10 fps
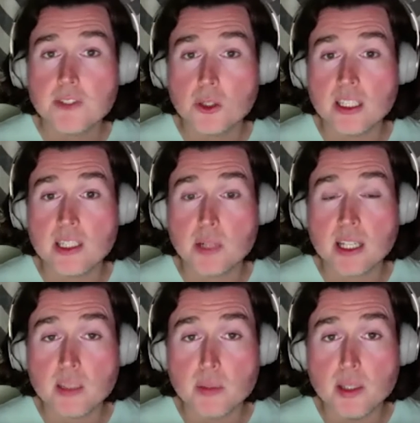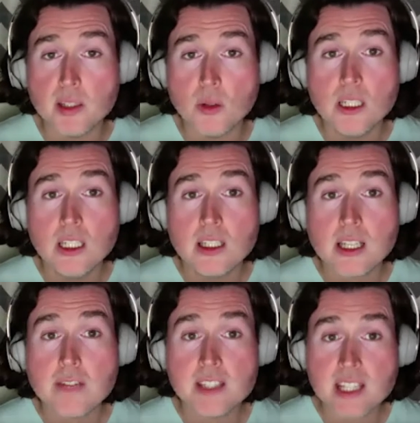for like a Bradley Beal
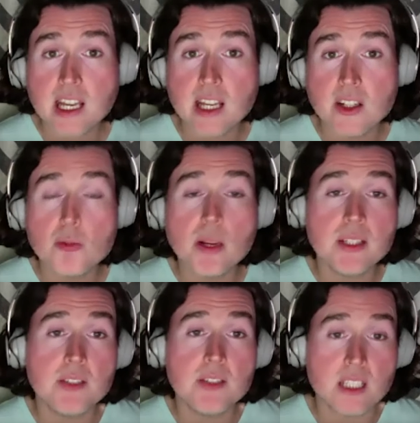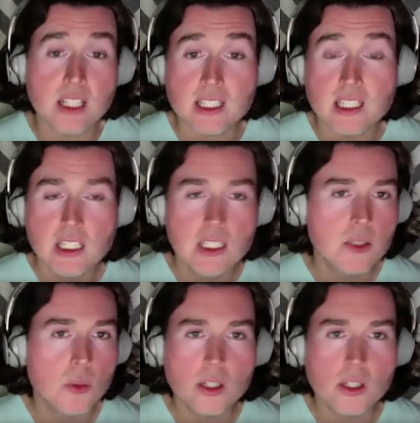if you can, and maybe even like
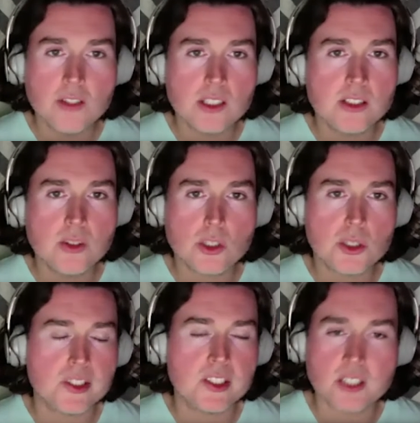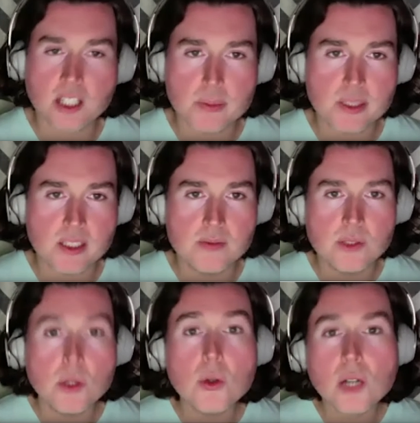one of the or Tristan Thompson,
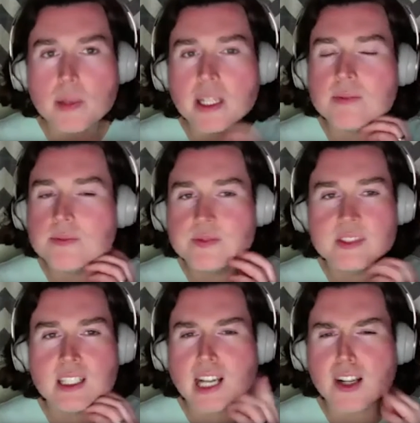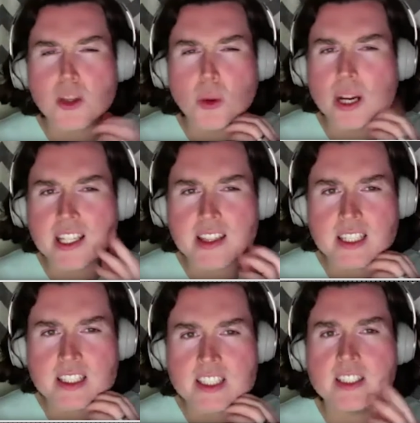who I mean, I don't know why he
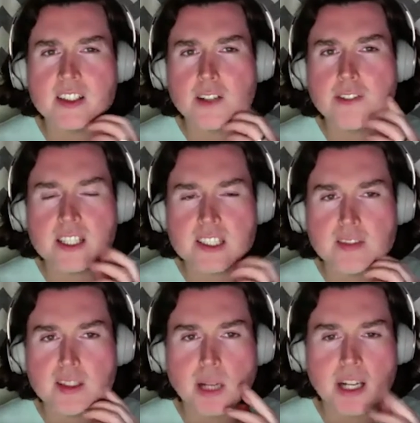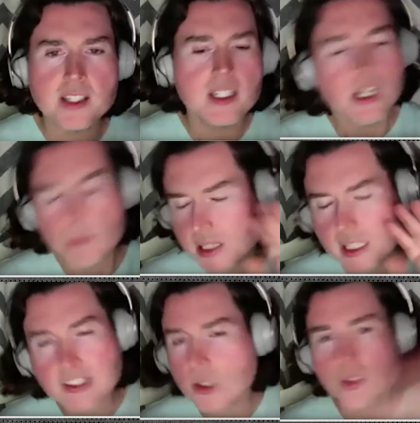thinks he's offensively minded, but
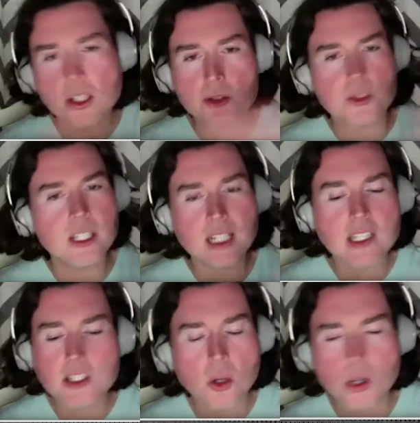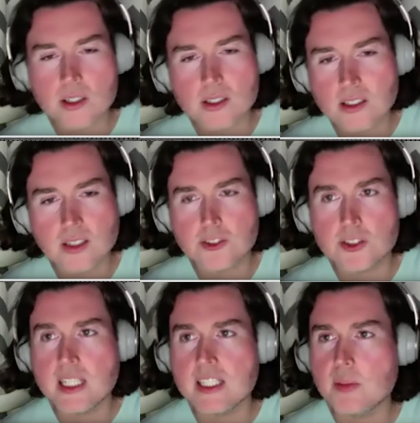that's a whole other thing. I could go on for
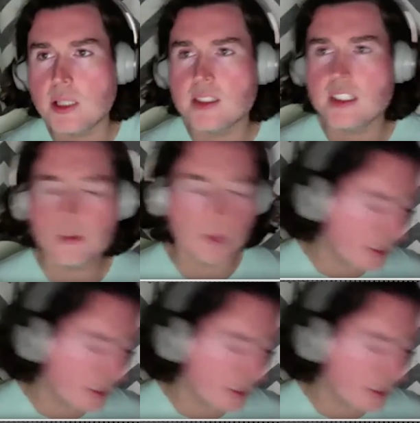days about this,